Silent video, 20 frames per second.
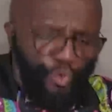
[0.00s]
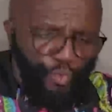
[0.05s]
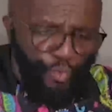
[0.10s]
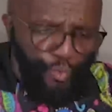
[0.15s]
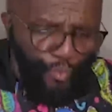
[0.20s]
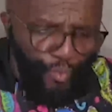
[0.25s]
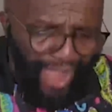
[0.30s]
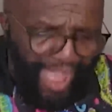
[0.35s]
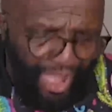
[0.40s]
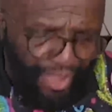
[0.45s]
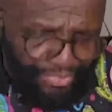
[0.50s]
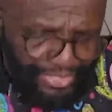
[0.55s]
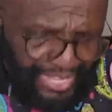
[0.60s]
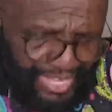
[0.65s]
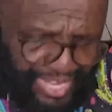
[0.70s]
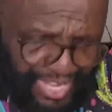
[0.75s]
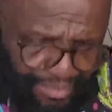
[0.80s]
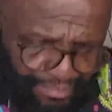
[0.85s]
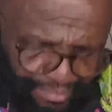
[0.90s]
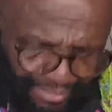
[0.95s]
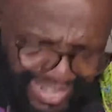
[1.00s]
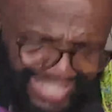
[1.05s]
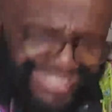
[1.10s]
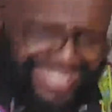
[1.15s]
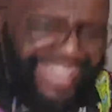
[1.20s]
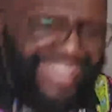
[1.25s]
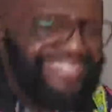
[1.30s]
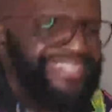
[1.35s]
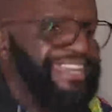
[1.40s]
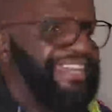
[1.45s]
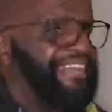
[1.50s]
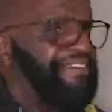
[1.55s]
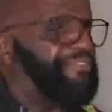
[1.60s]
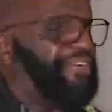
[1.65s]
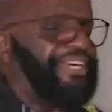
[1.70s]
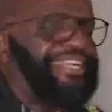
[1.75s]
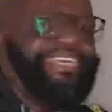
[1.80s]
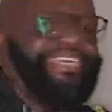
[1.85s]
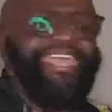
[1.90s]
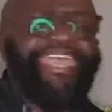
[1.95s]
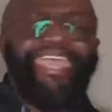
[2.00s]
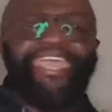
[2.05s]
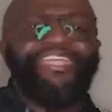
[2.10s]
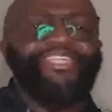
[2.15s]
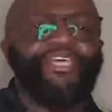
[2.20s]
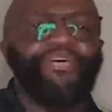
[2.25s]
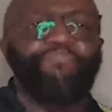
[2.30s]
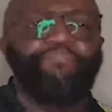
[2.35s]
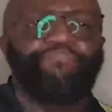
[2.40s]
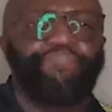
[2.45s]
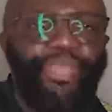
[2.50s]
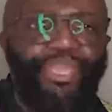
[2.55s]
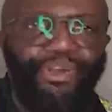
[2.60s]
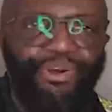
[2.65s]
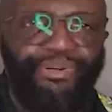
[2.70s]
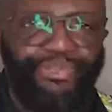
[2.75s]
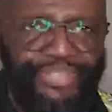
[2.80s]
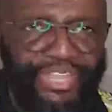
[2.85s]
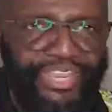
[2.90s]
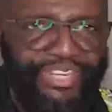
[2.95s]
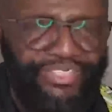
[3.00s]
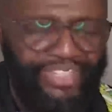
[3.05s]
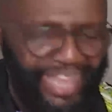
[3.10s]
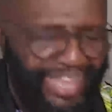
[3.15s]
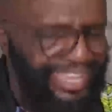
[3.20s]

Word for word: your wealth, praise God, for kingdom building,